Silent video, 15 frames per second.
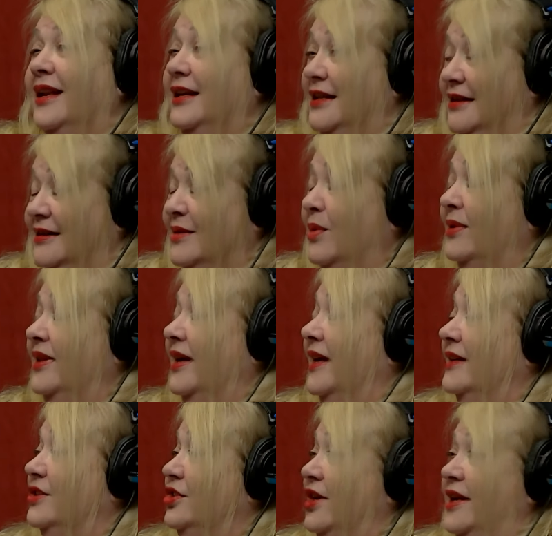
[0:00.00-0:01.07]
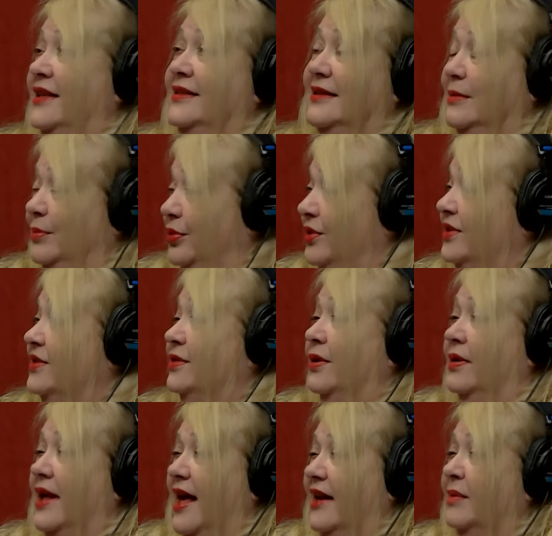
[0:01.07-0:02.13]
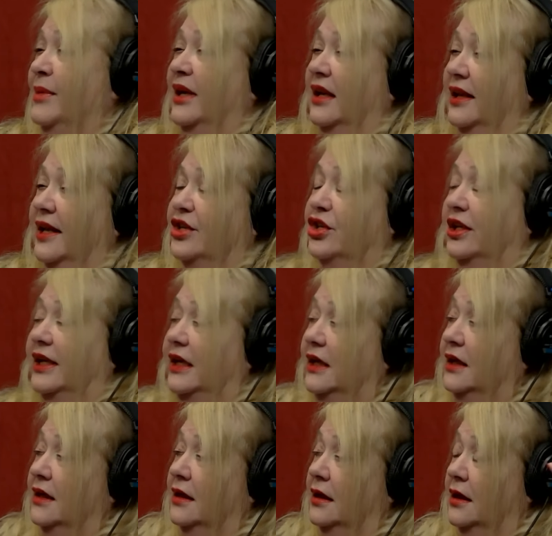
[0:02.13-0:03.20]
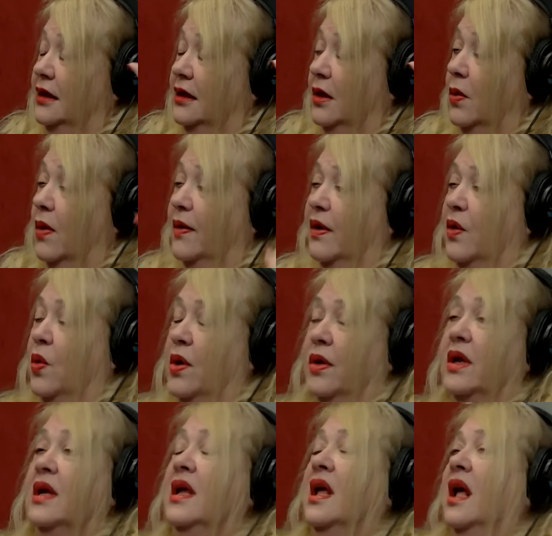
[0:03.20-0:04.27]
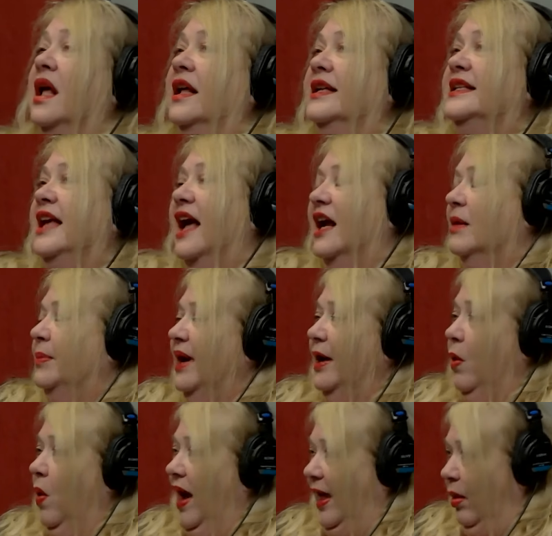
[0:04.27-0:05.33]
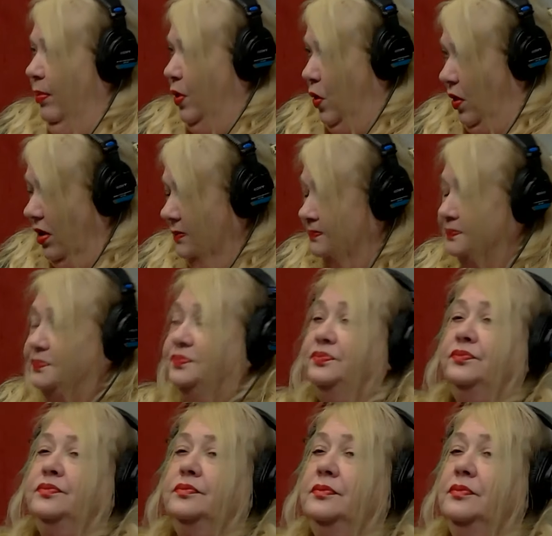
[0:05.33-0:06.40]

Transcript: And he's the one that got chased and books thrown at him and allegedly, quote unquote, attacked by a wild boar. Oh.